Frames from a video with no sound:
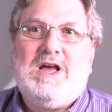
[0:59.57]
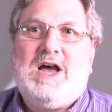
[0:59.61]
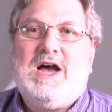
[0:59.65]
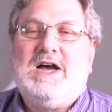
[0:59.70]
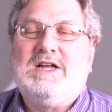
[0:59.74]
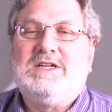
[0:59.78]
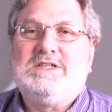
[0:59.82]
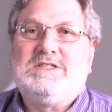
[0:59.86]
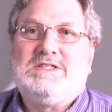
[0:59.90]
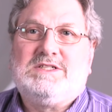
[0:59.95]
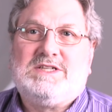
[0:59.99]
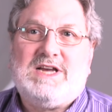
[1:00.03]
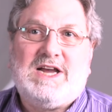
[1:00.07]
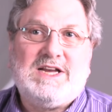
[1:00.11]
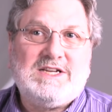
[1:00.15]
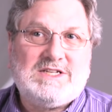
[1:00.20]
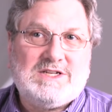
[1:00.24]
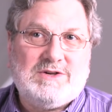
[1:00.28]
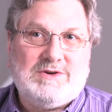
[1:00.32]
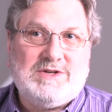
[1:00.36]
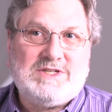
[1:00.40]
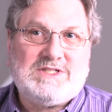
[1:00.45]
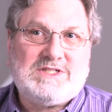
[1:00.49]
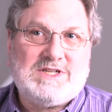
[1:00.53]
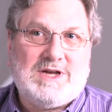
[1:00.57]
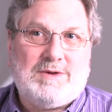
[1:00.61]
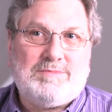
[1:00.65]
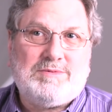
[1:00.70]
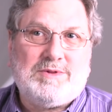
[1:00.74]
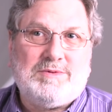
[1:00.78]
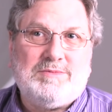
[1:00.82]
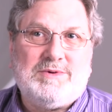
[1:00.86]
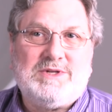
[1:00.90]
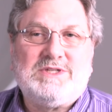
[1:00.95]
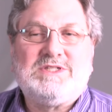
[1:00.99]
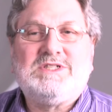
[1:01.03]
On dietary
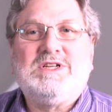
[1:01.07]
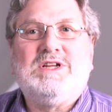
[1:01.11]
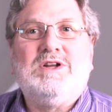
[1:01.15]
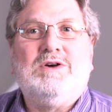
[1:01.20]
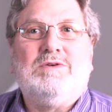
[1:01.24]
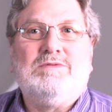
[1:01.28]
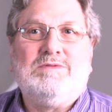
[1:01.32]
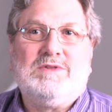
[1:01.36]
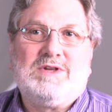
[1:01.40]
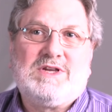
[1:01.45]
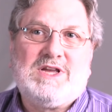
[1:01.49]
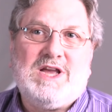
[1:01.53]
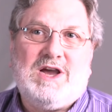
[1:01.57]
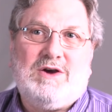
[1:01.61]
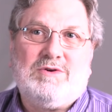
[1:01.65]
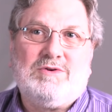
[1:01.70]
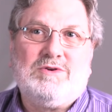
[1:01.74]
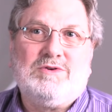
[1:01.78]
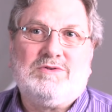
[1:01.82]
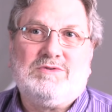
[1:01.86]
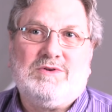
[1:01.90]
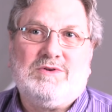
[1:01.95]
supplements and over the counter